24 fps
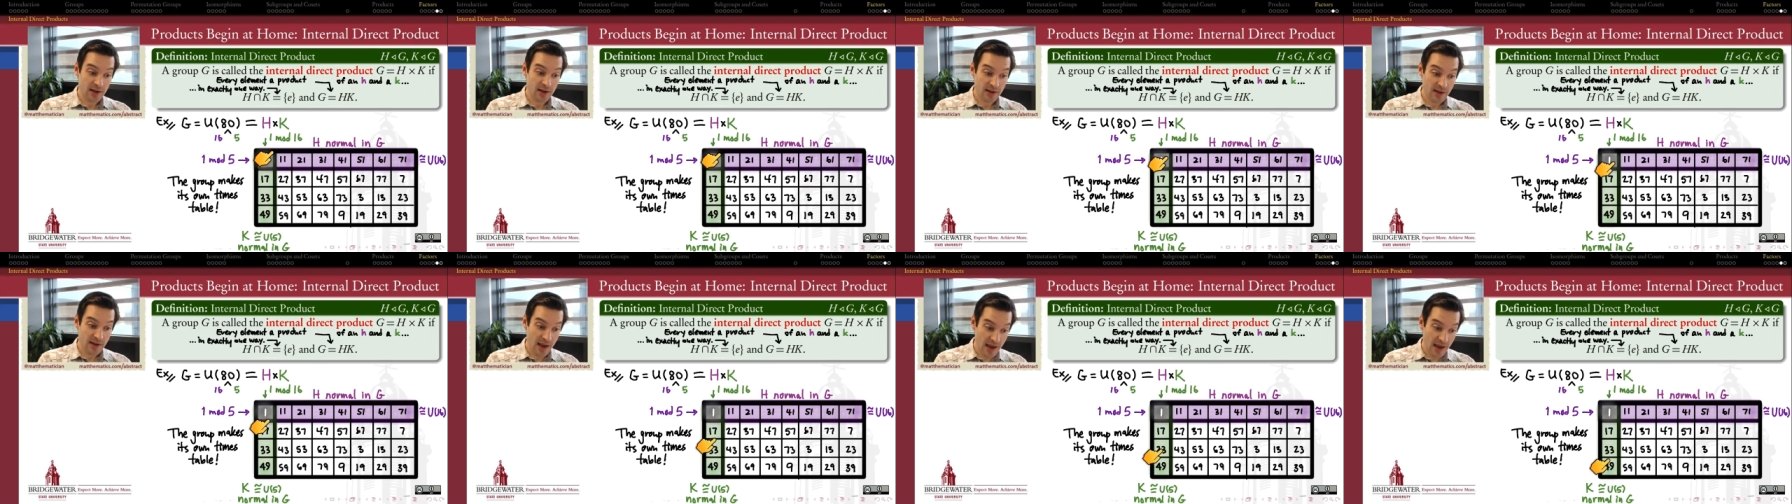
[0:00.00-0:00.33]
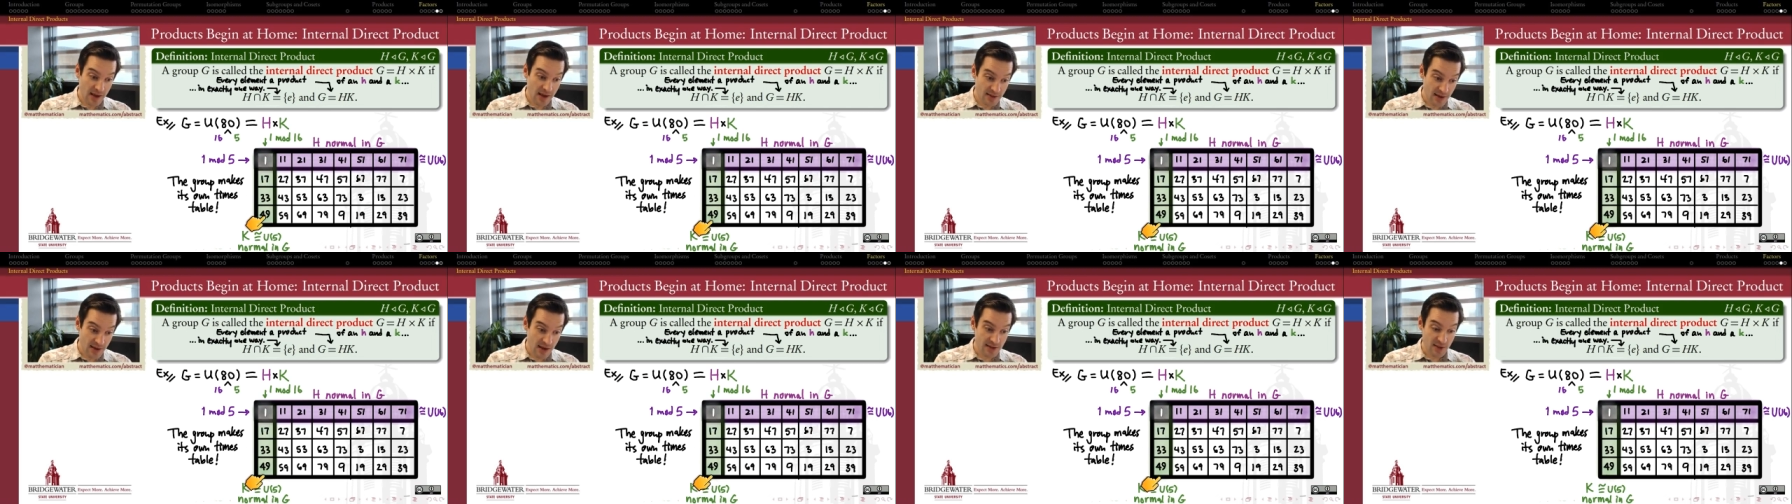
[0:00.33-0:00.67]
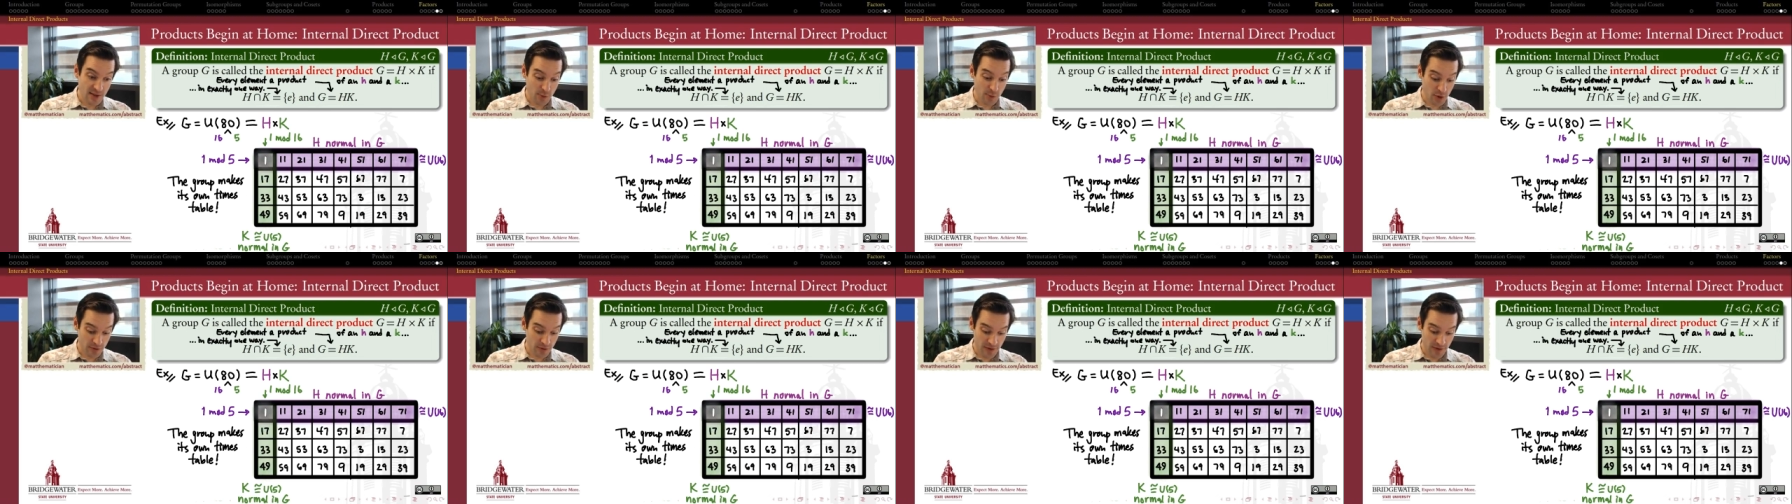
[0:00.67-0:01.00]
K is
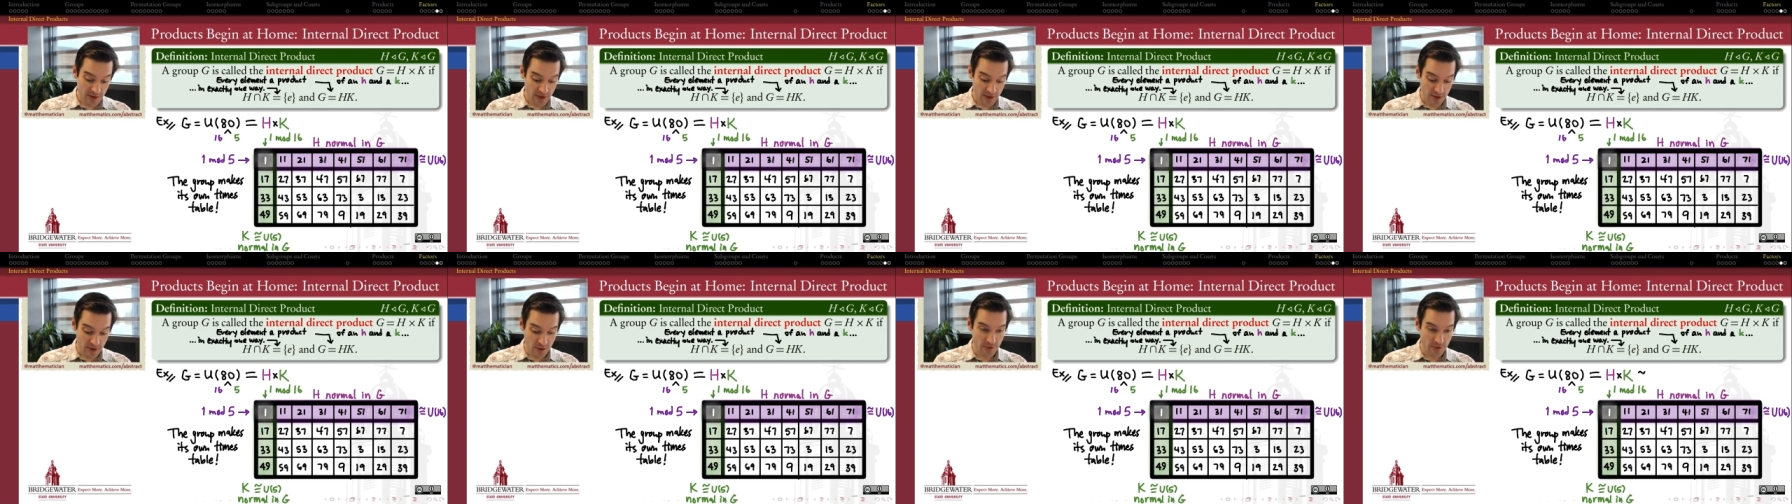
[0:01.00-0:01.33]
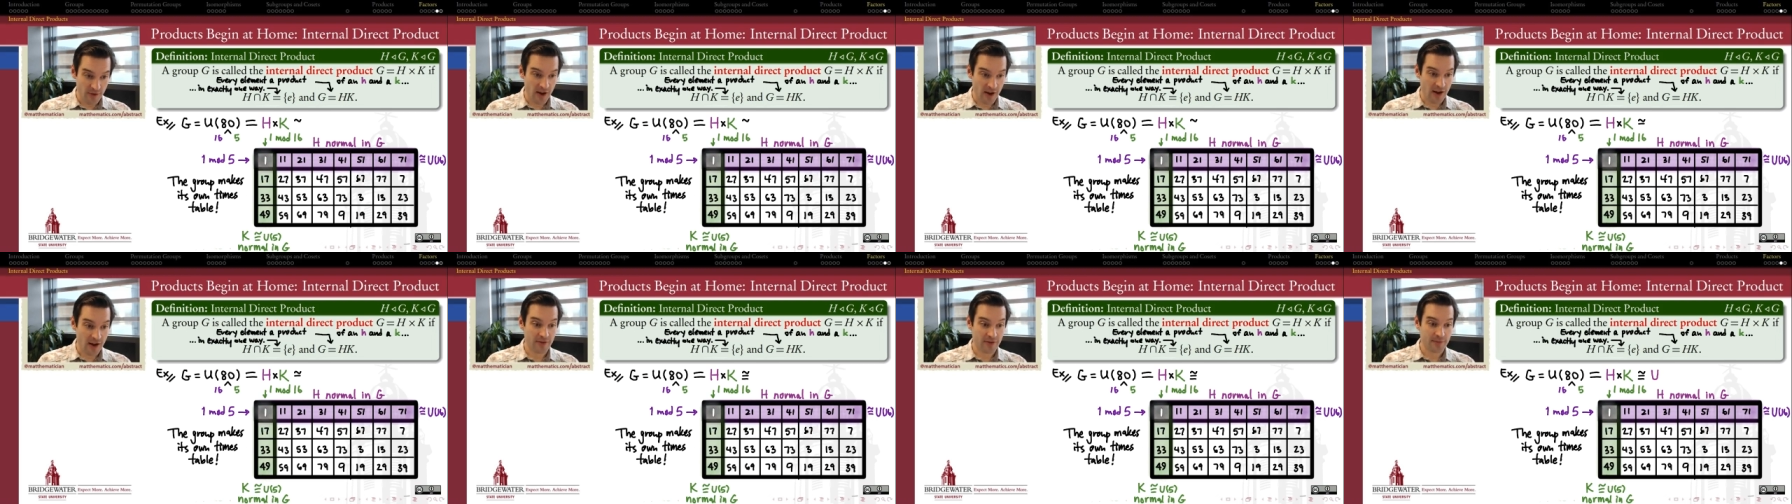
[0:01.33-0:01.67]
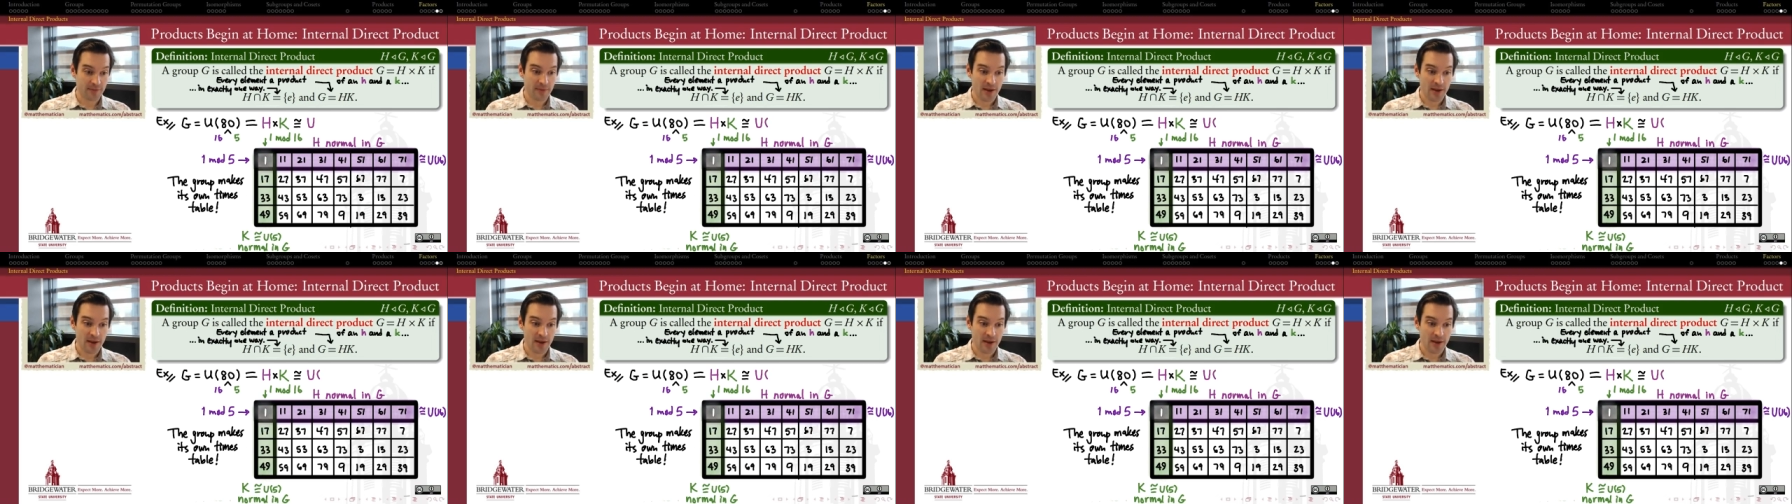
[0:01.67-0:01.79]
isomorphic to U5,